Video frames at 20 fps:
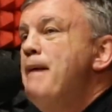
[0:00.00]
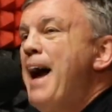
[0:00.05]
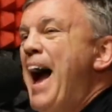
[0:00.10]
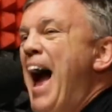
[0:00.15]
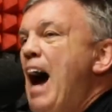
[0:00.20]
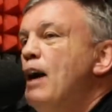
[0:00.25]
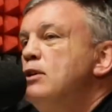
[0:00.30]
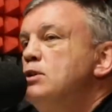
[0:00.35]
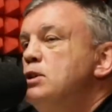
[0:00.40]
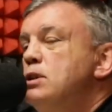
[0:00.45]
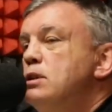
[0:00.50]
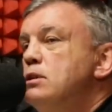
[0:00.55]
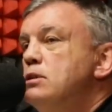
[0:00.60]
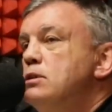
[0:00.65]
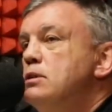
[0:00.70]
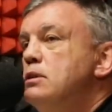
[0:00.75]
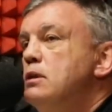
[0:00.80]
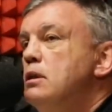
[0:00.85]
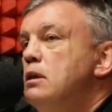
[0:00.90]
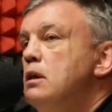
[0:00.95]

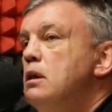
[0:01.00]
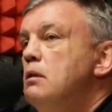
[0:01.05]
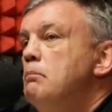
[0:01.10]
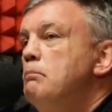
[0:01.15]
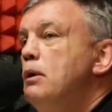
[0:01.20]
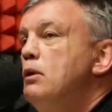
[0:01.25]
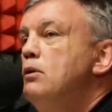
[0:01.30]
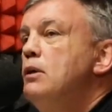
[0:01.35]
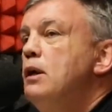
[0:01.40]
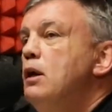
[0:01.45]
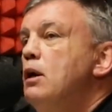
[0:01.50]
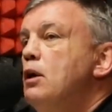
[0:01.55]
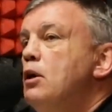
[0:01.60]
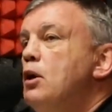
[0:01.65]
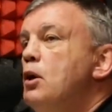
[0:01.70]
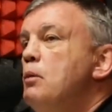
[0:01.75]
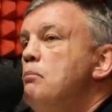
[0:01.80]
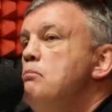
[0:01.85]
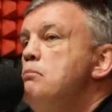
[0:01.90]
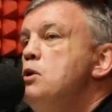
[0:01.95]
houses, building a
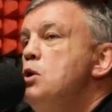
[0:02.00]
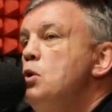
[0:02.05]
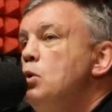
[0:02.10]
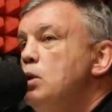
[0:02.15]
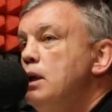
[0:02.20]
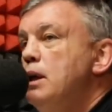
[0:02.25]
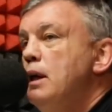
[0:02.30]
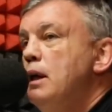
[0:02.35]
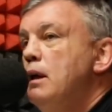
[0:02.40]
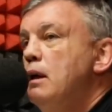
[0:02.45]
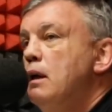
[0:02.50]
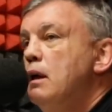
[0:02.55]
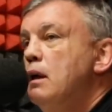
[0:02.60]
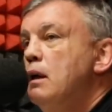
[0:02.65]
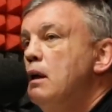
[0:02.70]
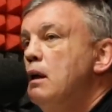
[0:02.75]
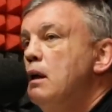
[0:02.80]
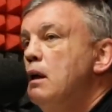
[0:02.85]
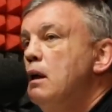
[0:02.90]
community